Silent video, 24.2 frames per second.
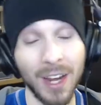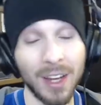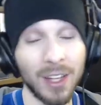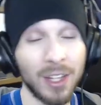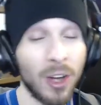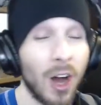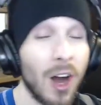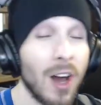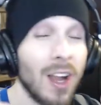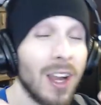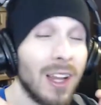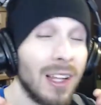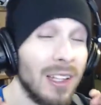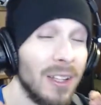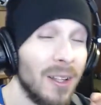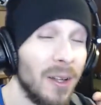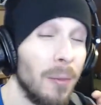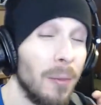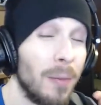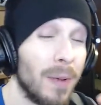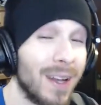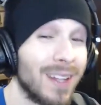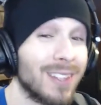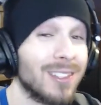and I caught a
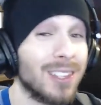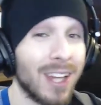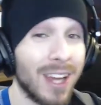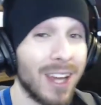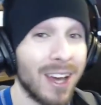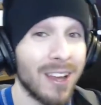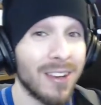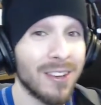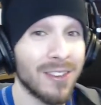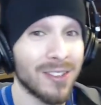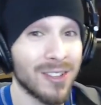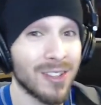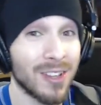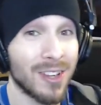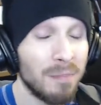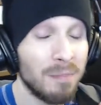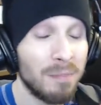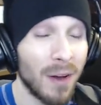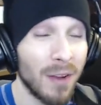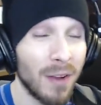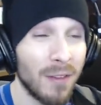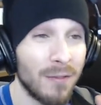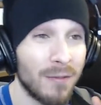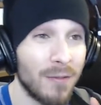little bit at the end,
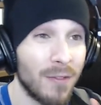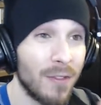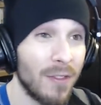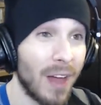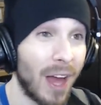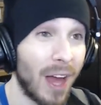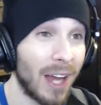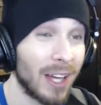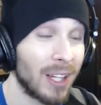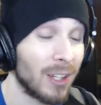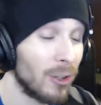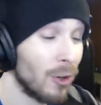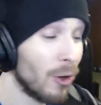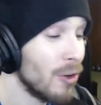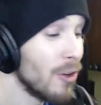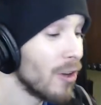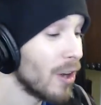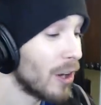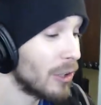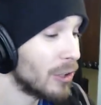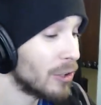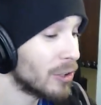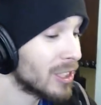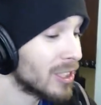but I
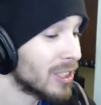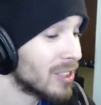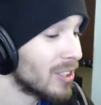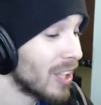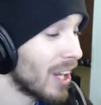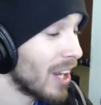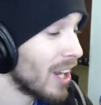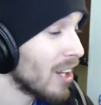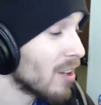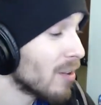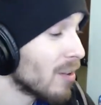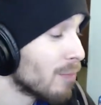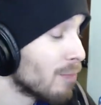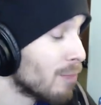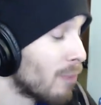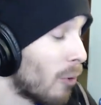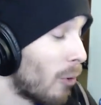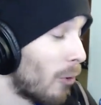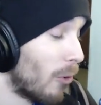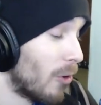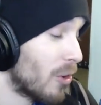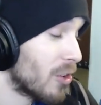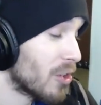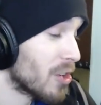couldn't understand a
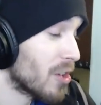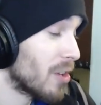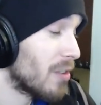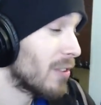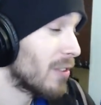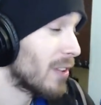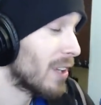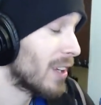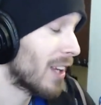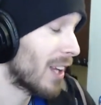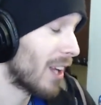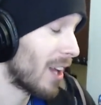portion of it